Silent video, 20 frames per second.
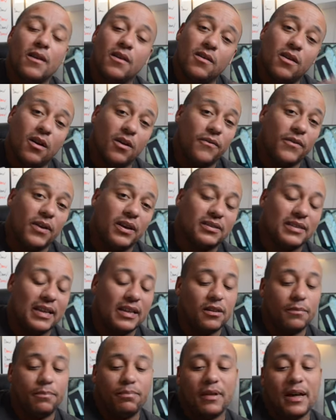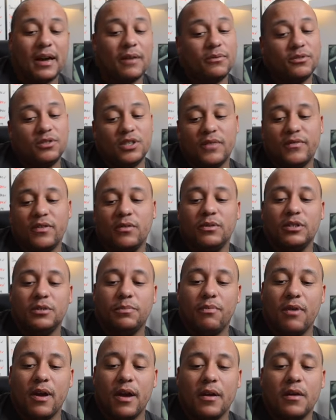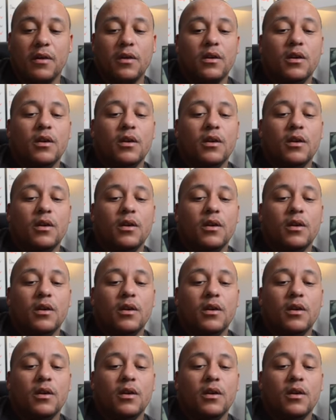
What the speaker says: or your first hand apply, whichever we spray.